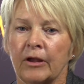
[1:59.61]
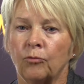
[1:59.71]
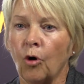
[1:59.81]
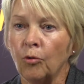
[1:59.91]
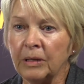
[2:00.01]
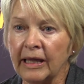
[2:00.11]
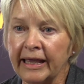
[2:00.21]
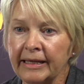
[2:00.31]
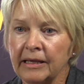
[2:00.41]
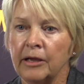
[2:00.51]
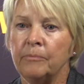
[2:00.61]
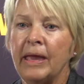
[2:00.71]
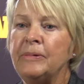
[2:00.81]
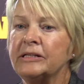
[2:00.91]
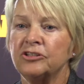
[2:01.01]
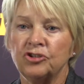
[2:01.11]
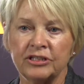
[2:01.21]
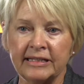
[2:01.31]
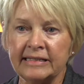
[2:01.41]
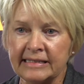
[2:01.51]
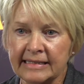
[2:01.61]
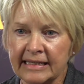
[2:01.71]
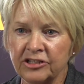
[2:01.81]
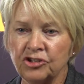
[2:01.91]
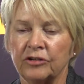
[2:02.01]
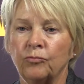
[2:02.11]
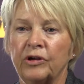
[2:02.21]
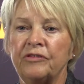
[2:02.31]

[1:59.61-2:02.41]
role playing, maybe it's just a discussion with